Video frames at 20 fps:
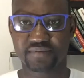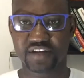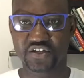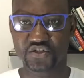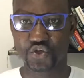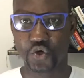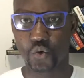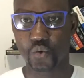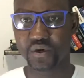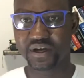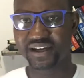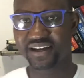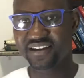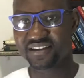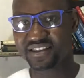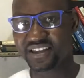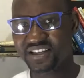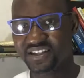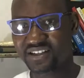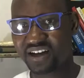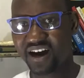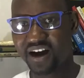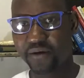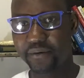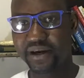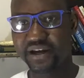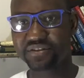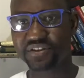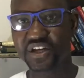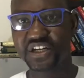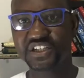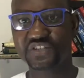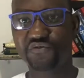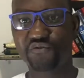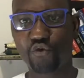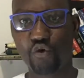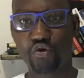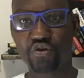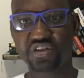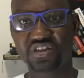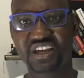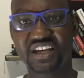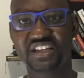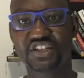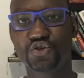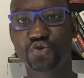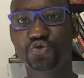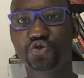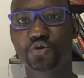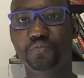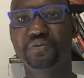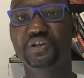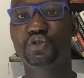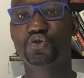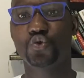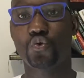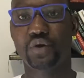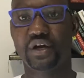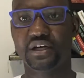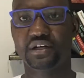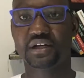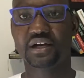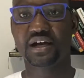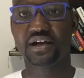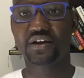So in this area, there is 4 things you should be doing